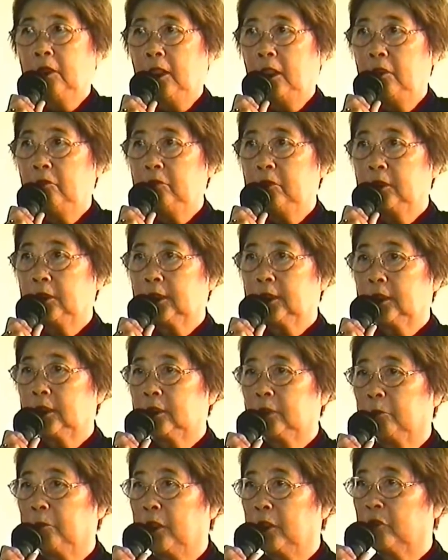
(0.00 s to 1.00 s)
I was
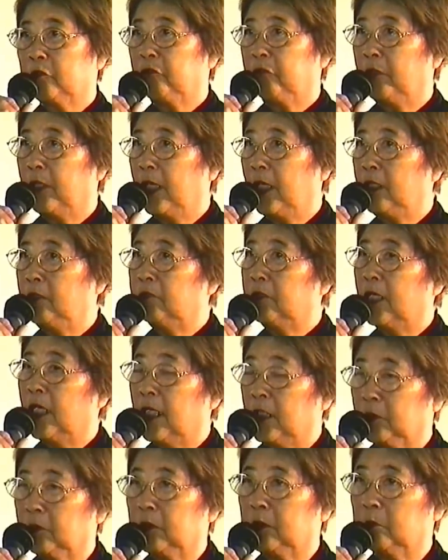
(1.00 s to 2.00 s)
about
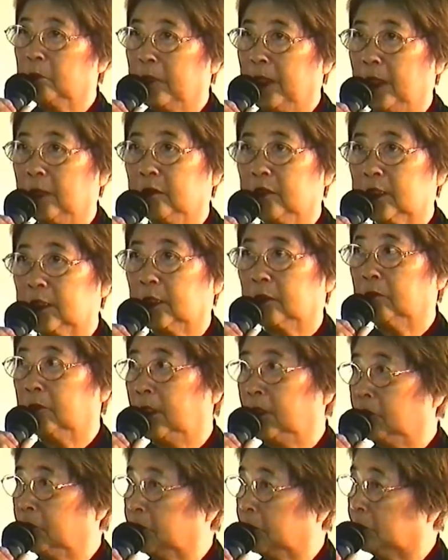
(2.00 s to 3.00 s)
500 miles
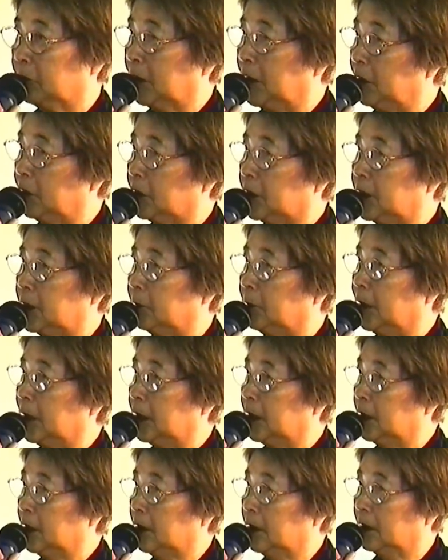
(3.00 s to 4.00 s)
away from Hiroshima.